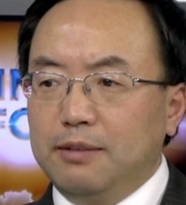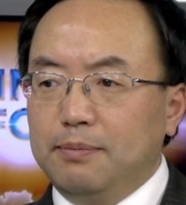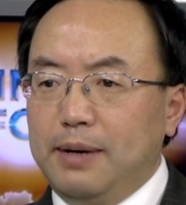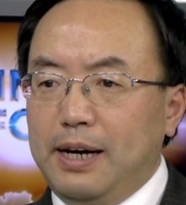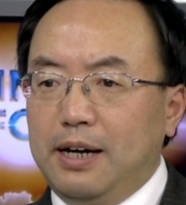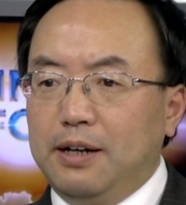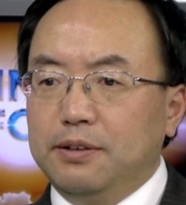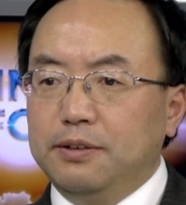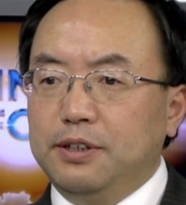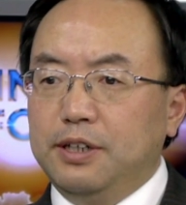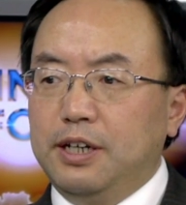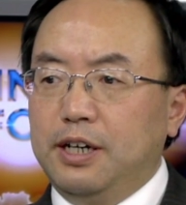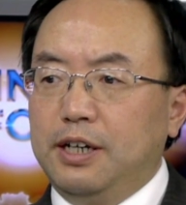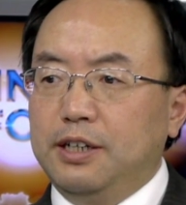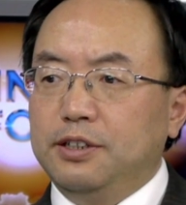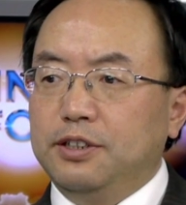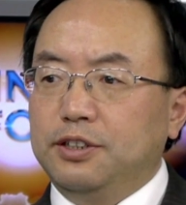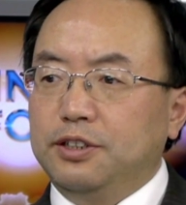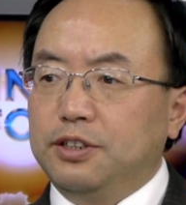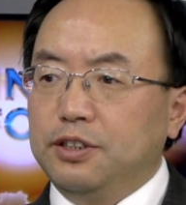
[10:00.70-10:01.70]

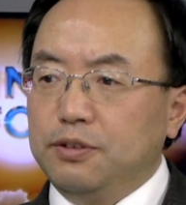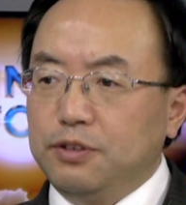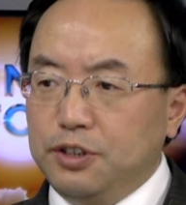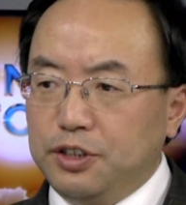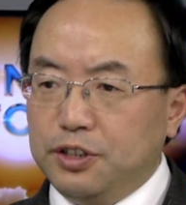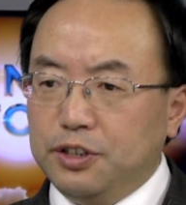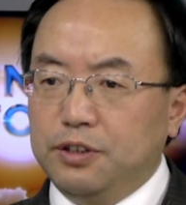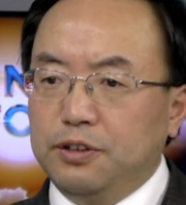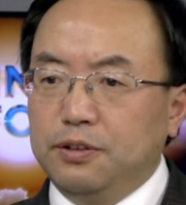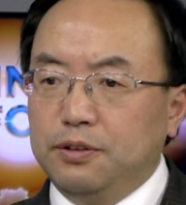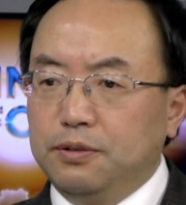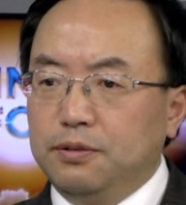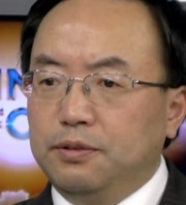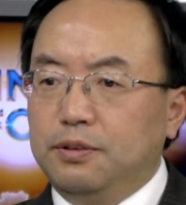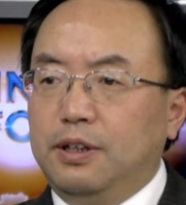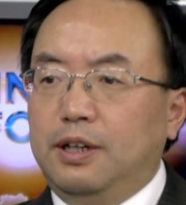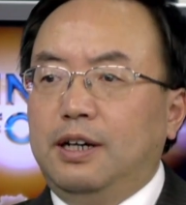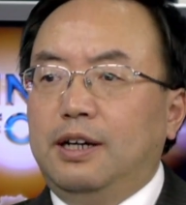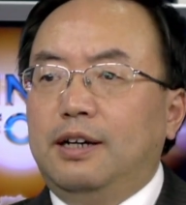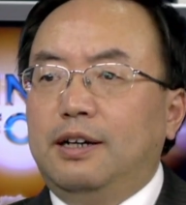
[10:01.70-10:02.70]
about
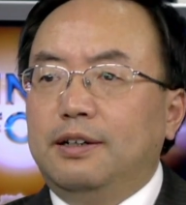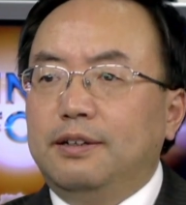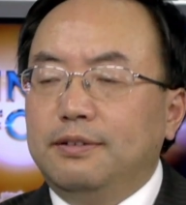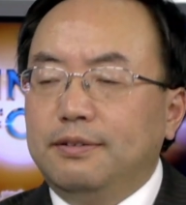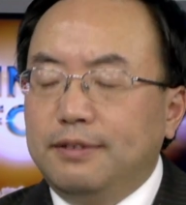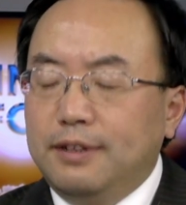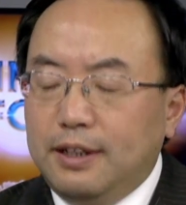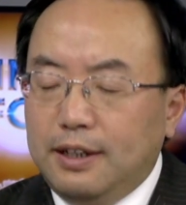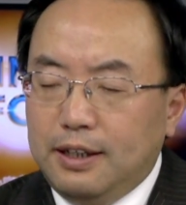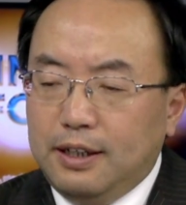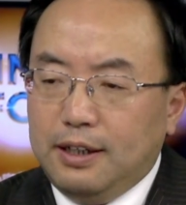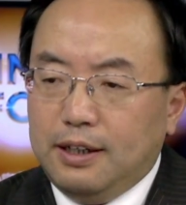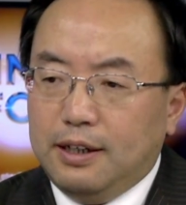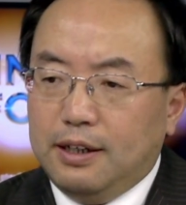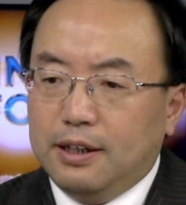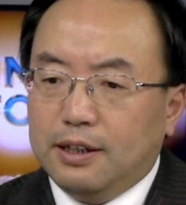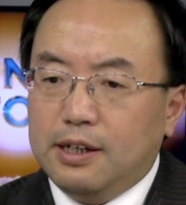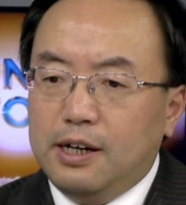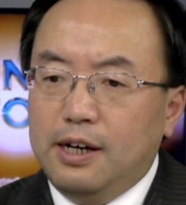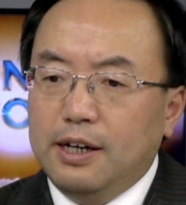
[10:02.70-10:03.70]
social
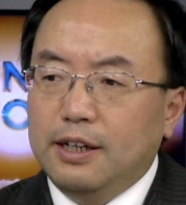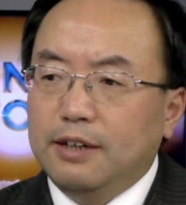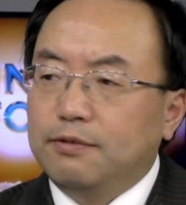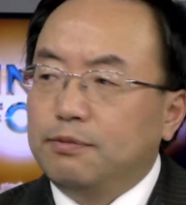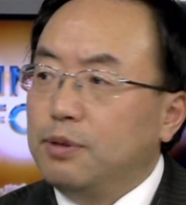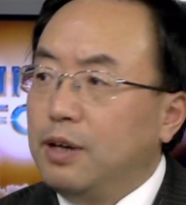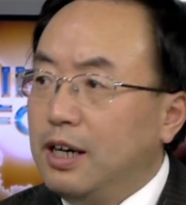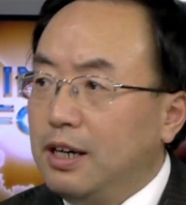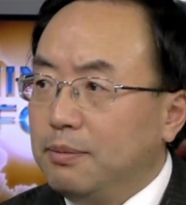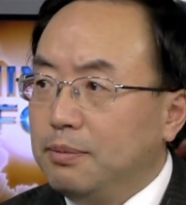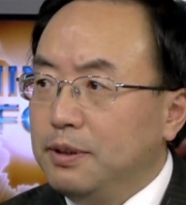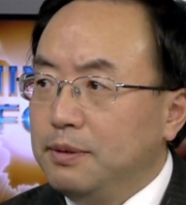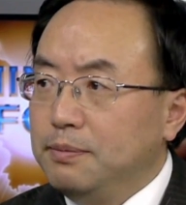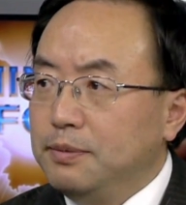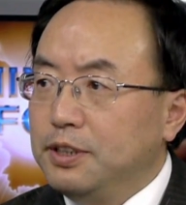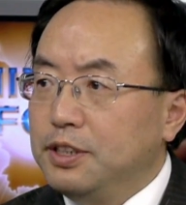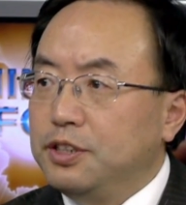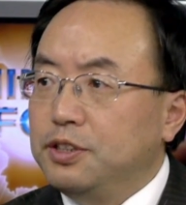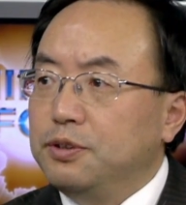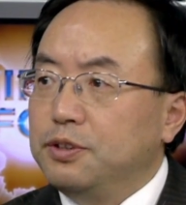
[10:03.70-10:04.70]
kind of
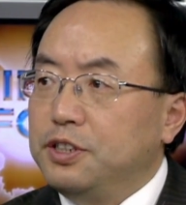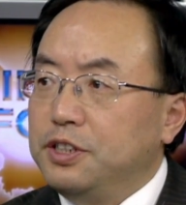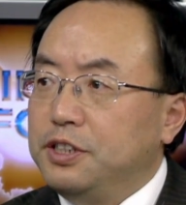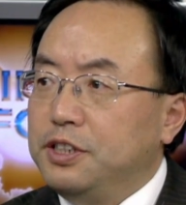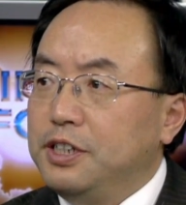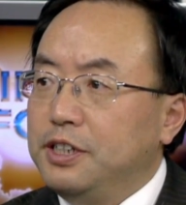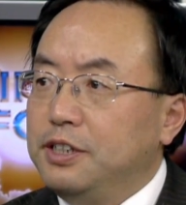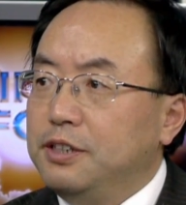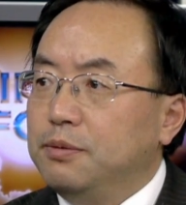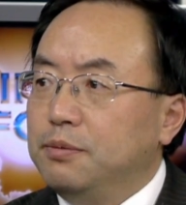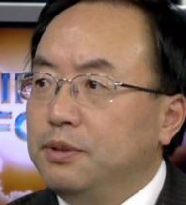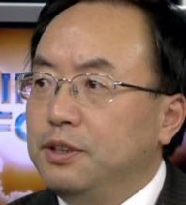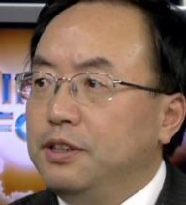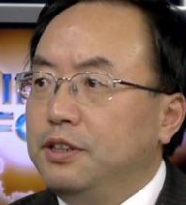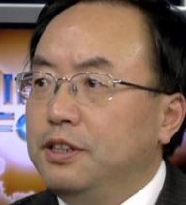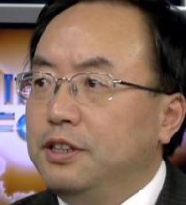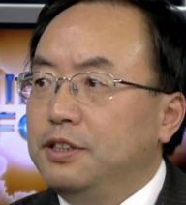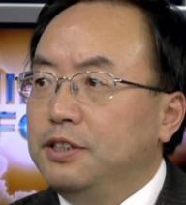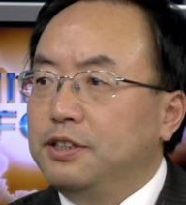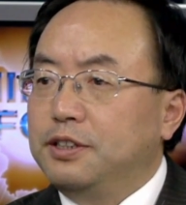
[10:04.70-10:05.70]
problems associated
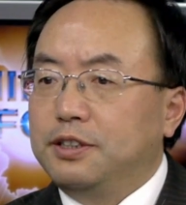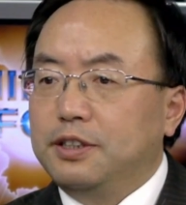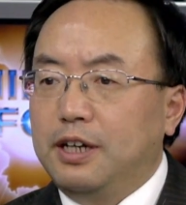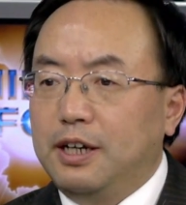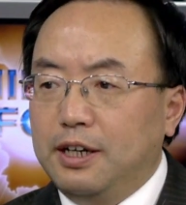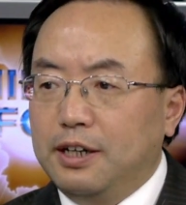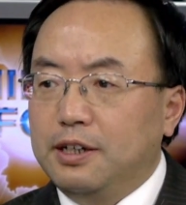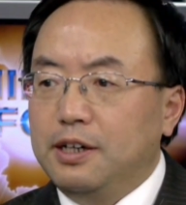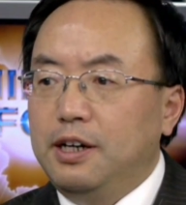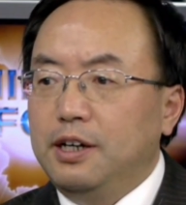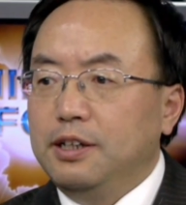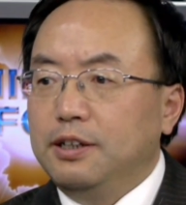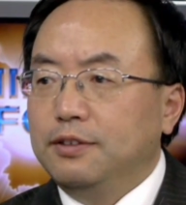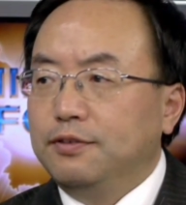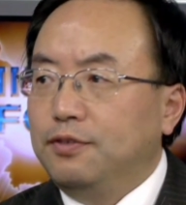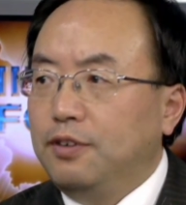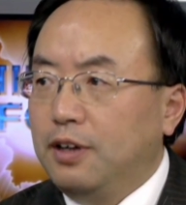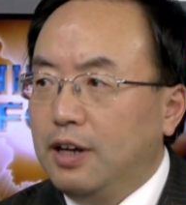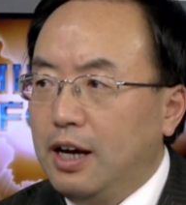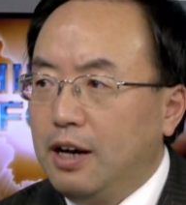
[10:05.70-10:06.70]
with this kind of
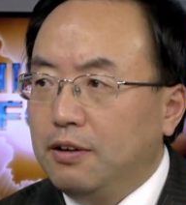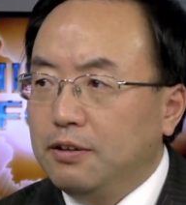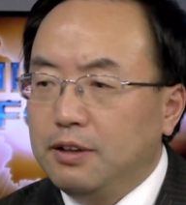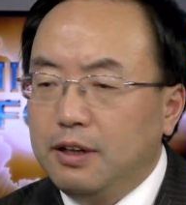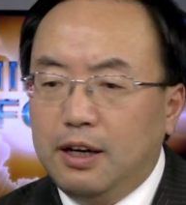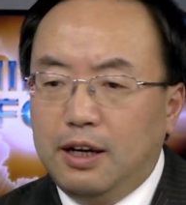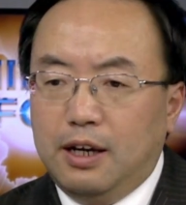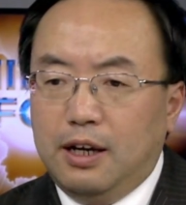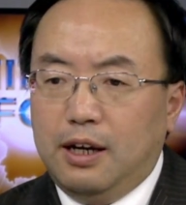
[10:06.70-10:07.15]
fallout.